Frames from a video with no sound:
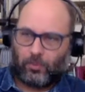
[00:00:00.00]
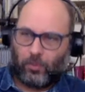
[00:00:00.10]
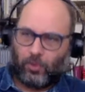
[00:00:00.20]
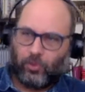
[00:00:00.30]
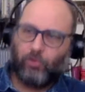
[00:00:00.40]

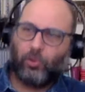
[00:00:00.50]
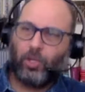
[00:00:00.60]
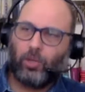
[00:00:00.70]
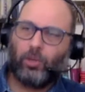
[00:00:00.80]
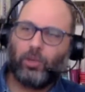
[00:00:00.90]

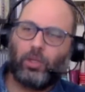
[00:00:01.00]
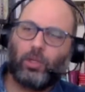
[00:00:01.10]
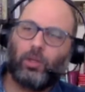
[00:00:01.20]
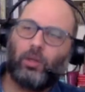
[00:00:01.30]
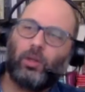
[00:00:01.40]
situate it
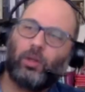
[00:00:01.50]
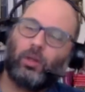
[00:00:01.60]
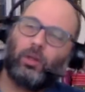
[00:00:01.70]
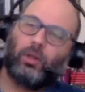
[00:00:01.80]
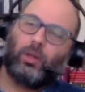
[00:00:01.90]
within
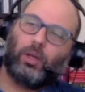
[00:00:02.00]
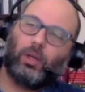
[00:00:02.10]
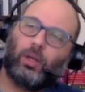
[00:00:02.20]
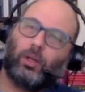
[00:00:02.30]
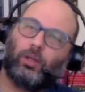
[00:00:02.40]

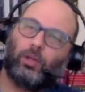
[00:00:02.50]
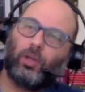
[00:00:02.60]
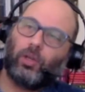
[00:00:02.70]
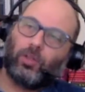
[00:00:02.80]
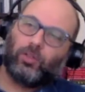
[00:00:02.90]
the
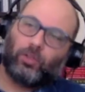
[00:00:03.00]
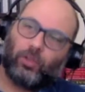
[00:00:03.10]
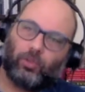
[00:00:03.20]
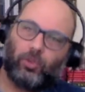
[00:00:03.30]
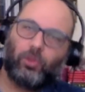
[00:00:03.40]
long history
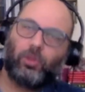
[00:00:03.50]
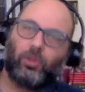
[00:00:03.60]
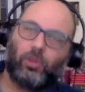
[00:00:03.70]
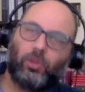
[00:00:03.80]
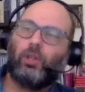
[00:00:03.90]
of
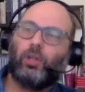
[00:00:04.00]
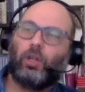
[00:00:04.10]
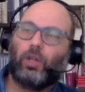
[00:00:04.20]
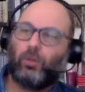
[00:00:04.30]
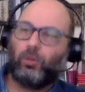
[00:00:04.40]
modernity and
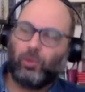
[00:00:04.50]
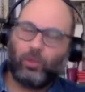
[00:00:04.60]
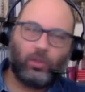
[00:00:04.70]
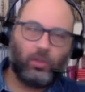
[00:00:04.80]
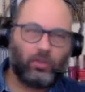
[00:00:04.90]
how
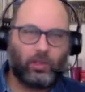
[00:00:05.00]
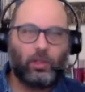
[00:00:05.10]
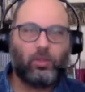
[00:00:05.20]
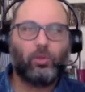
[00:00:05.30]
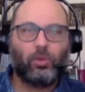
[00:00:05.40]
modernity is
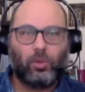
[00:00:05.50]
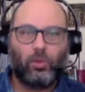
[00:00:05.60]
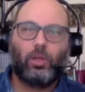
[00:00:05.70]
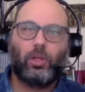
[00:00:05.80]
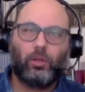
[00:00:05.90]
linked with
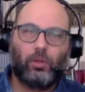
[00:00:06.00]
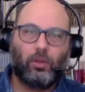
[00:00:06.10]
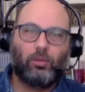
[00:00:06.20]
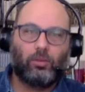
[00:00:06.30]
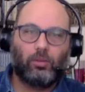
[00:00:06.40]
coloniality.
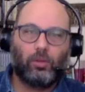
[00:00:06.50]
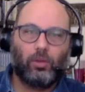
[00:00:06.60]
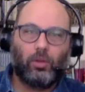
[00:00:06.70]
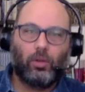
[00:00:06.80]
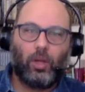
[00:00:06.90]

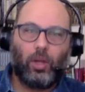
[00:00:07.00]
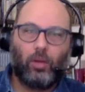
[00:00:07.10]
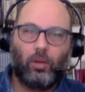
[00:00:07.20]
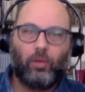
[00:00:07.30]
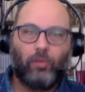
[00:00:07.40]

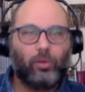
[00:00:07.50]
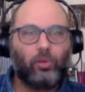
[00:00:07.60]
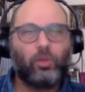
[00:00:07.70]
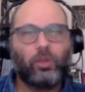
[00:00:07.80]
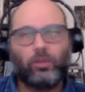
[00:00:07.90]
And if we
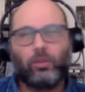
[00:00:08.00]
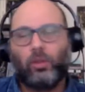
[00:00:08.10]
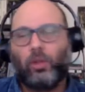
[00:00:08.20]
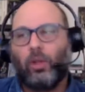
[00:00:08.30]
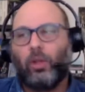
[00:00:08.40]
do this,
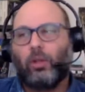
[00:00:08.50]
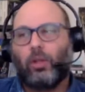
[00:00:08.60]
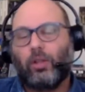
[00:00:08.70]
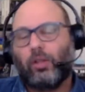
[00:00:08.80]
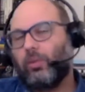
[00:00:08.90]

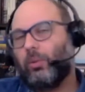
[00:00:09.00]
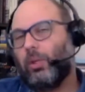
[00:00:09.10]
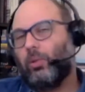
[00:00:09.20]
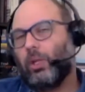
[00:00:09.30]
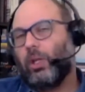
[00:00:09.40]
that doesn't
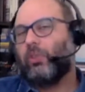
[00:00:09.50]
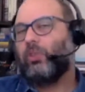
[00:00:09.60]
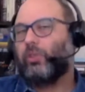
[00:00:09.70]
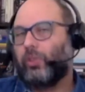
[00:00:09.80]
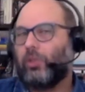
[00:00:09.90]
mean we
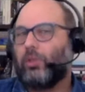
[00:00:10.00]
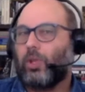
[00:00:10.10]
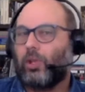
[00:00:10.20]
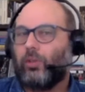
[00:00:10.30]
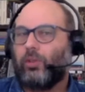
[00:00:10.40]
cancel
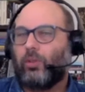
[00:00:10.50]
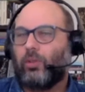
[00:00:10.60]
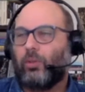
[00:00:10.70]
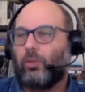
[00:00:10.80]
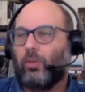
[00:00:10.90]

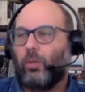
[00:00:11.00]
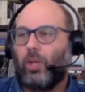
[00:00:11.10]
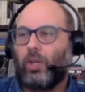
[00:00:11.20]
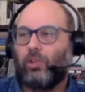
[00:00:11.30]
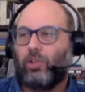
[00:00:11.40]
psychoanalysis. We
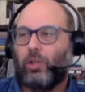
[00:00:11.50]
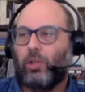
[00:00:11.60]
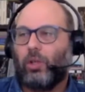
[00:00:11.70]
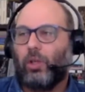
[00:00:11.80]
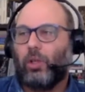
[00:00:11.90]
actually
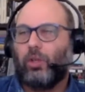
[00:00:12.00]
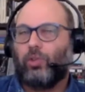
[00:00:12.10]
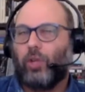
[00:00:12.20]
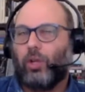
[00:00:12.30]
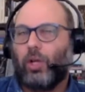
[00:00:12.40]

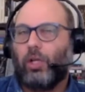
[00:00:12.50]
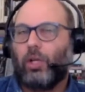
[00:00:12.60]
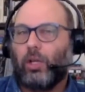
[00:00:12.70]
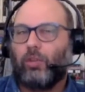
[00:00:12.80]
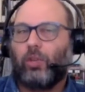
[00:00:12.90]
try to
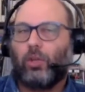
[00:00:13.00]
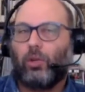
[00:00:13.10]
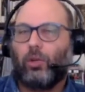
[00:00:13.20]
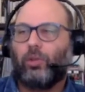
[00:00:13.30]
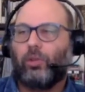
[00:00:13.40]
analyze that
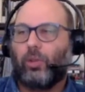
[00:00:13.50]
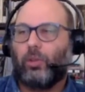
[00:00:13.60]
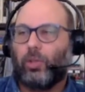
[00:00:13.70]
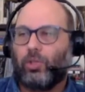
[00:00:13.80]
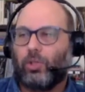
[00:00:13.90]
colonial
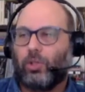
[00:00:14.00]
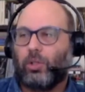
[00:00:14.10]
dimension